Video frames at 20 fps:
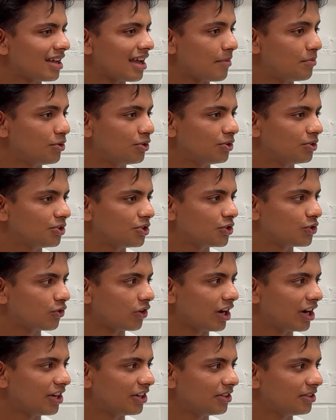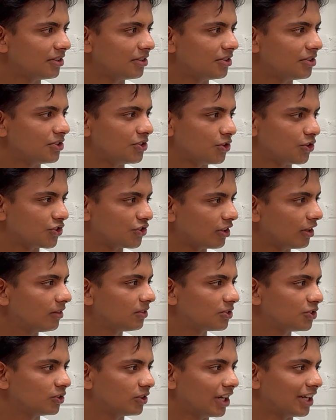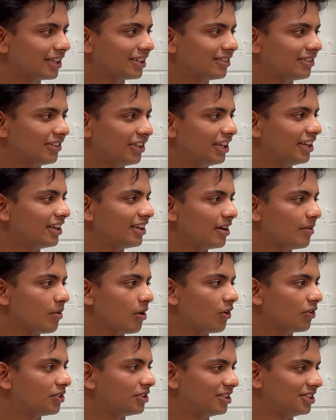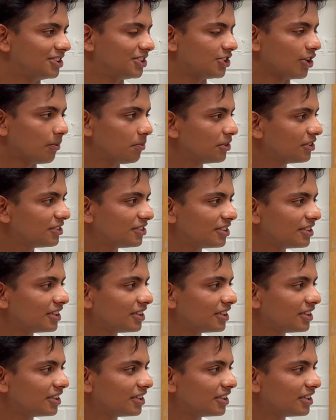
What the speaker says: Have you tried yourself to like think about these topics?